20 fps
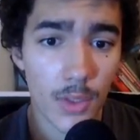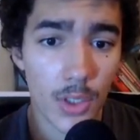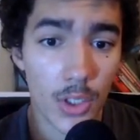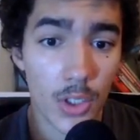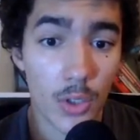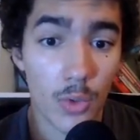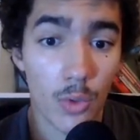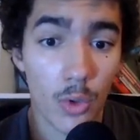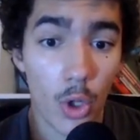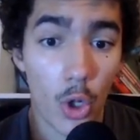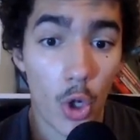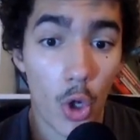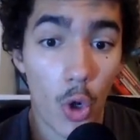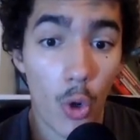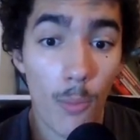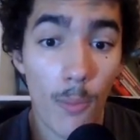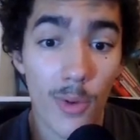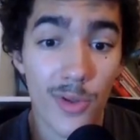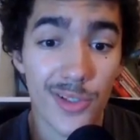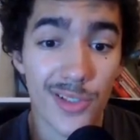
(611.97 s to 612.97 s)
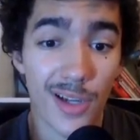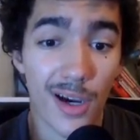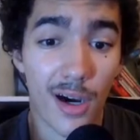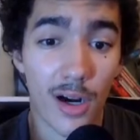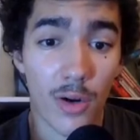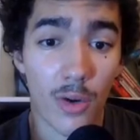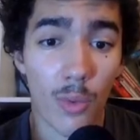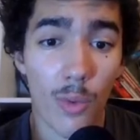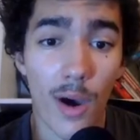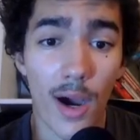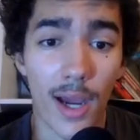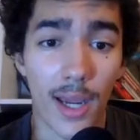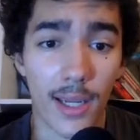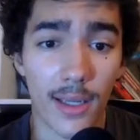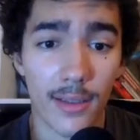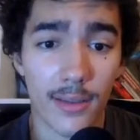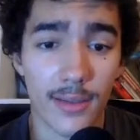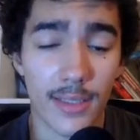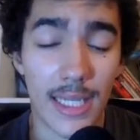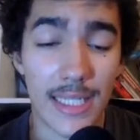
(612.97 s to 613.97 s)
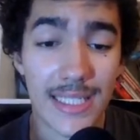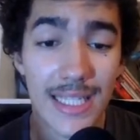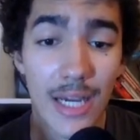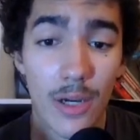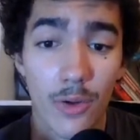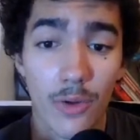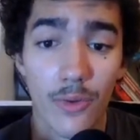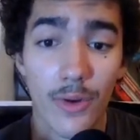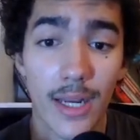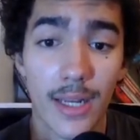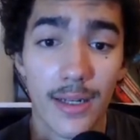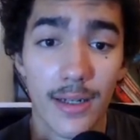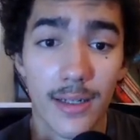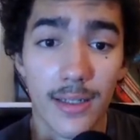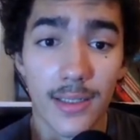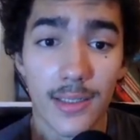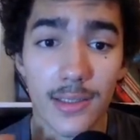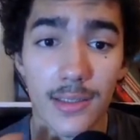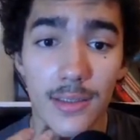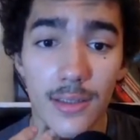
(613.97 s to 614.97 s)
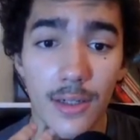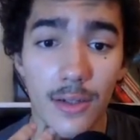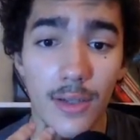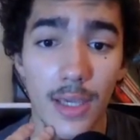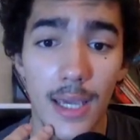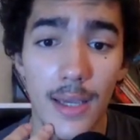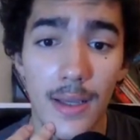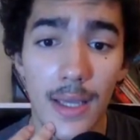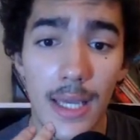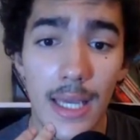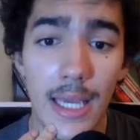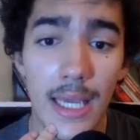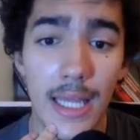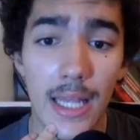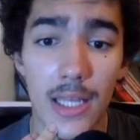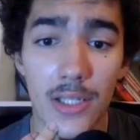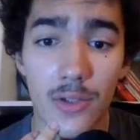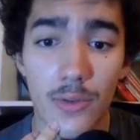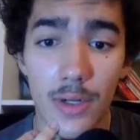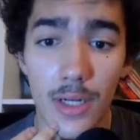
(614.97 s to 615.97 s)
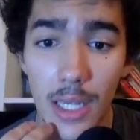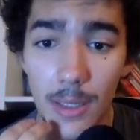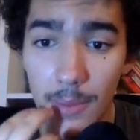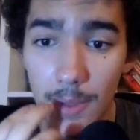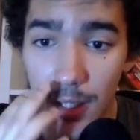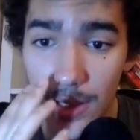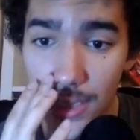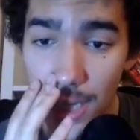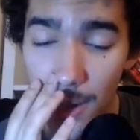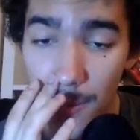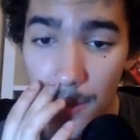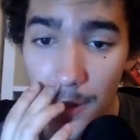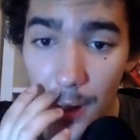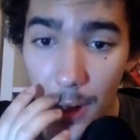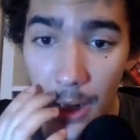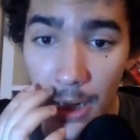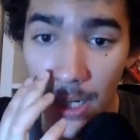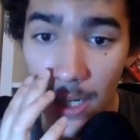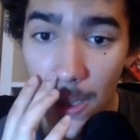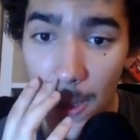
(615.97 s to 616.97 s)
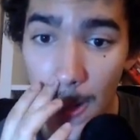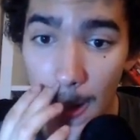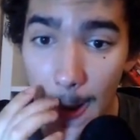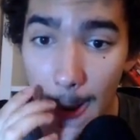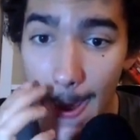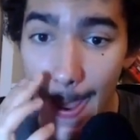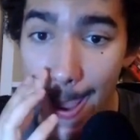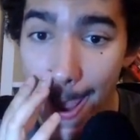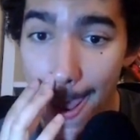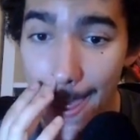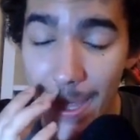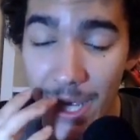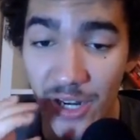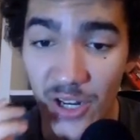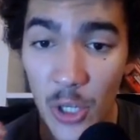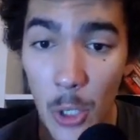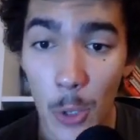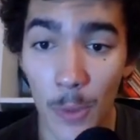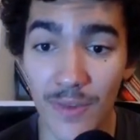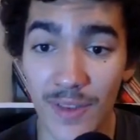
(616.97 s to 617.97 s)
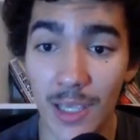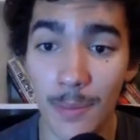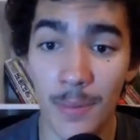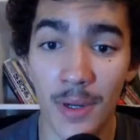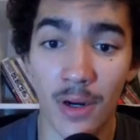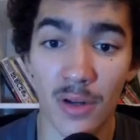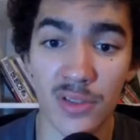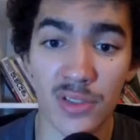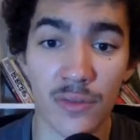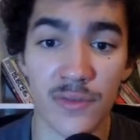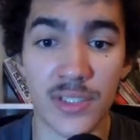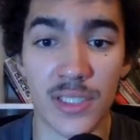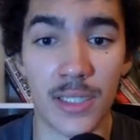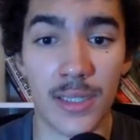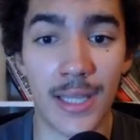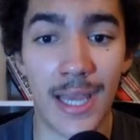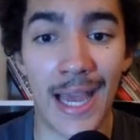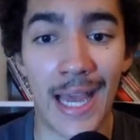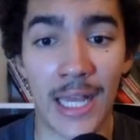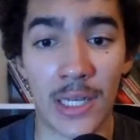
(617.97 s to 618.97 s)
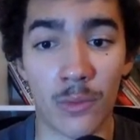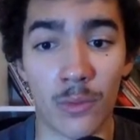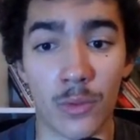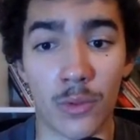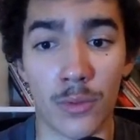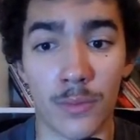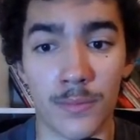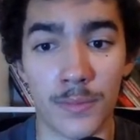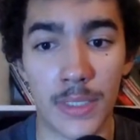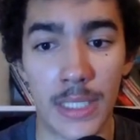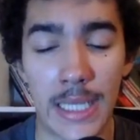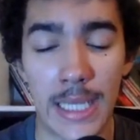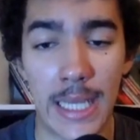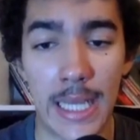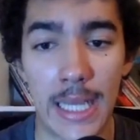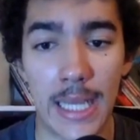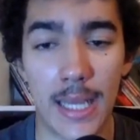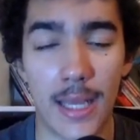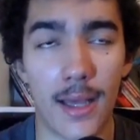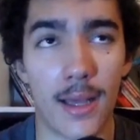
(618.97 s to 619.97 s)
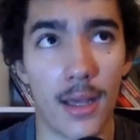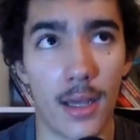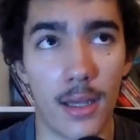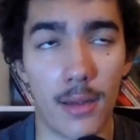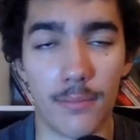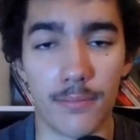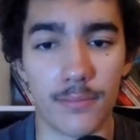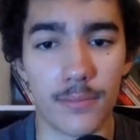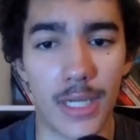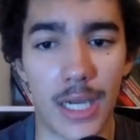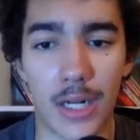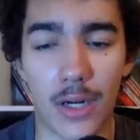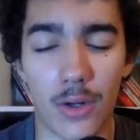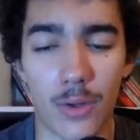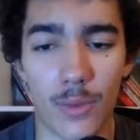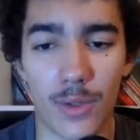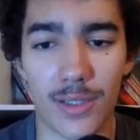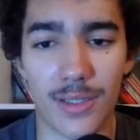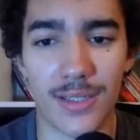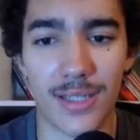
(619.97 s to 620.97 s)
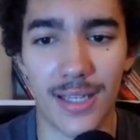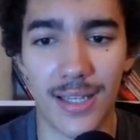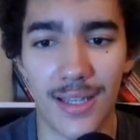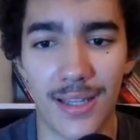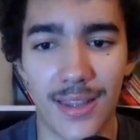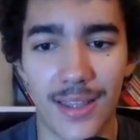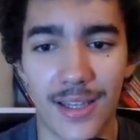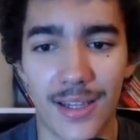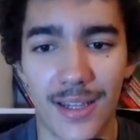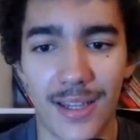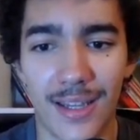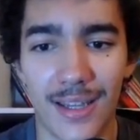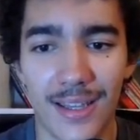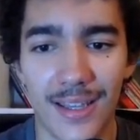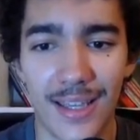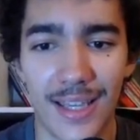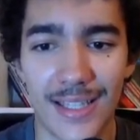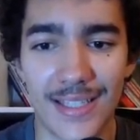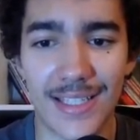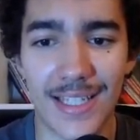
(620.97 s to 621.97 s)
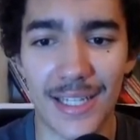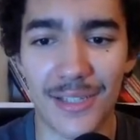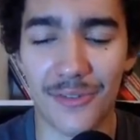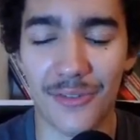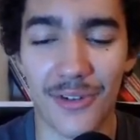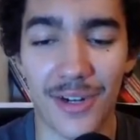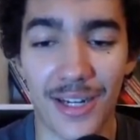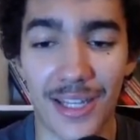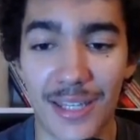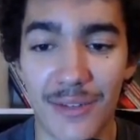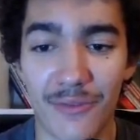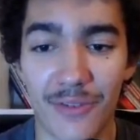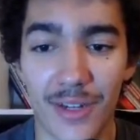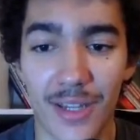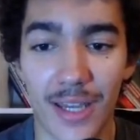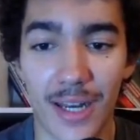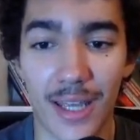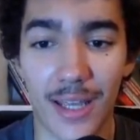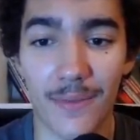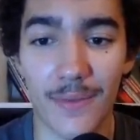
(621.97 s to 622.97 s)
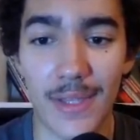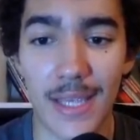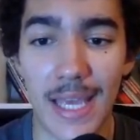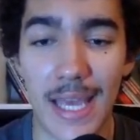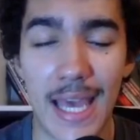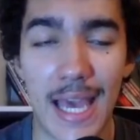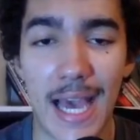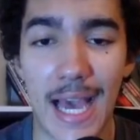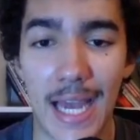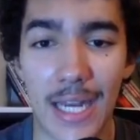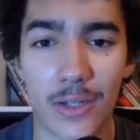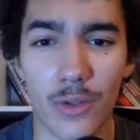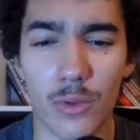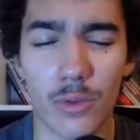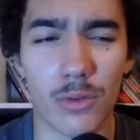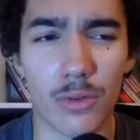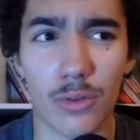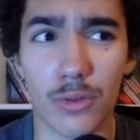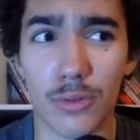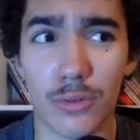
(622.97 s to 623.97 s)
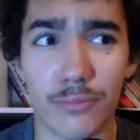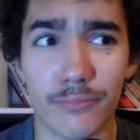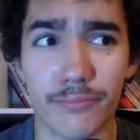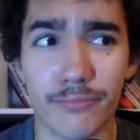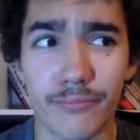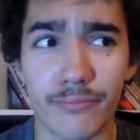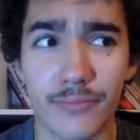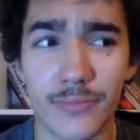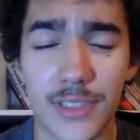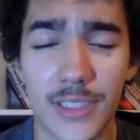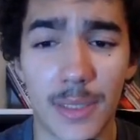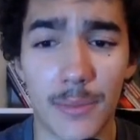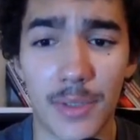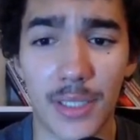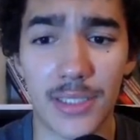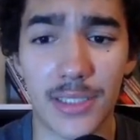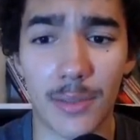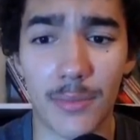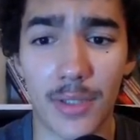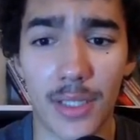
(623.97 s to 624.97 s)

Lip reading: you will almost ROI. That's how great it is. Okay, that's really great, because the APR here, there you go. APR is obviously the annual, I don't know what it stands for, I keep forgetting. Annual something